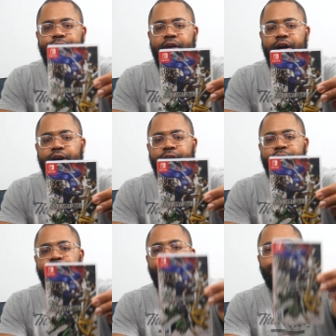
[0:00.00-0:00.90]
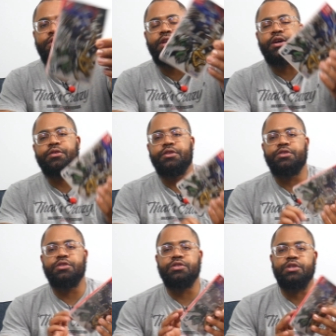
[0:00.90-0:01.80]
V. Now
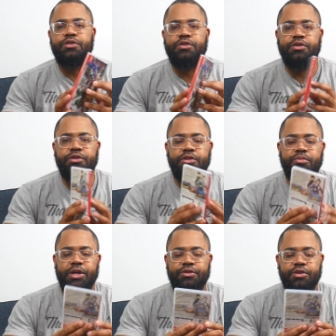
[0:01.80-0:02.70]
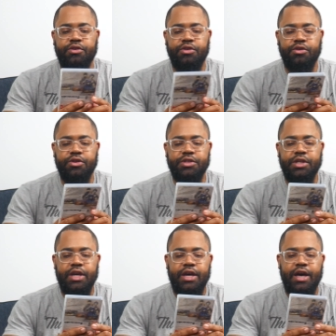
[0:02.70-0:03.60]
this is considered the best in the series.
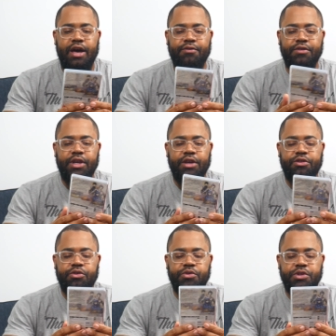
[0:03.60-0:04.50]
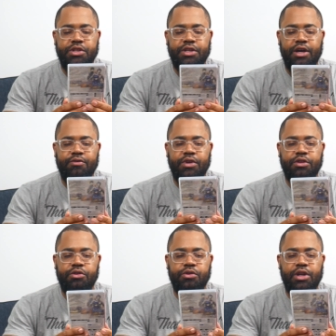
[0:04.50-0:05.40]
I've yet to really dive
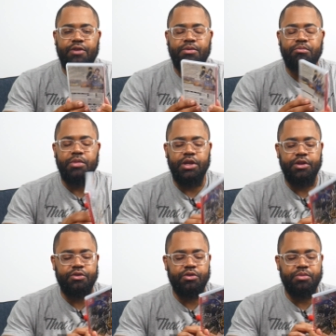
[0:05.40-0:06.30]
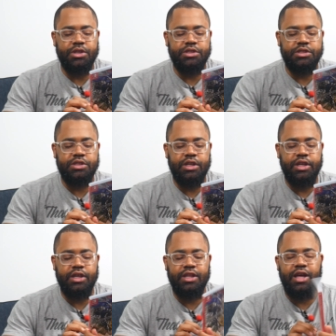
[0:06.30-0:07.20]
into it. I've been meaning to, but it just,
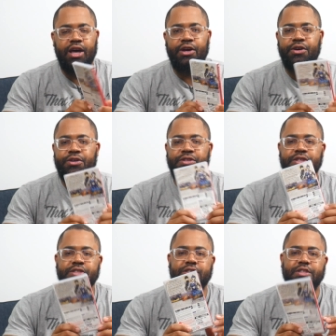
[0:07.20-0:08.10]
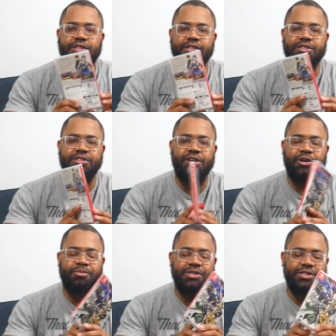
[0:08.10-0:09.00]
all these
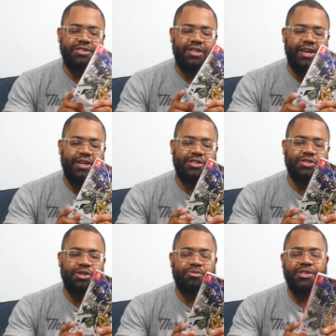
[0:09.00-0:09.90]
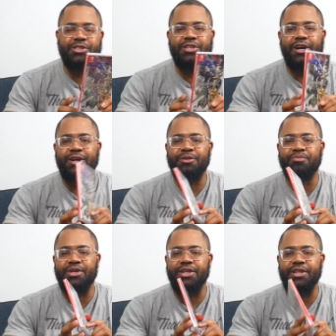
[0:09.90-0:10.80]
JRPGs take so much time,
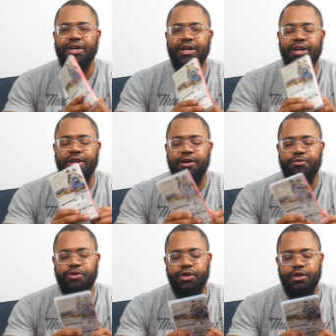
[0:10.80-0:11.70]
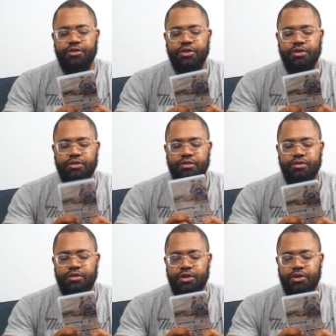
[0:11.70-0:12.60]
but I definitely need to,
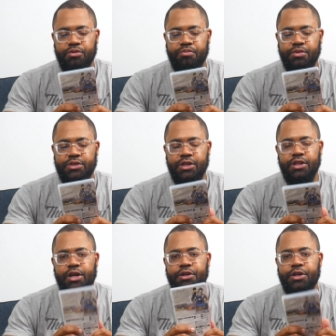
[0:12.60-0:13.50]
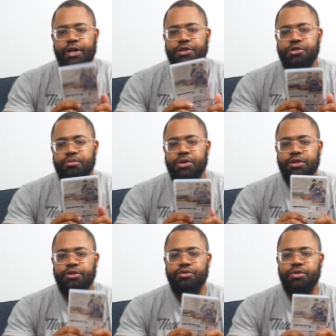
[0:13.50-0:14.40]
you know, sit down and actually pick
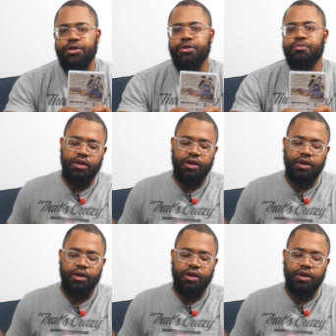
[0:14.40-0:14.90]
this one up.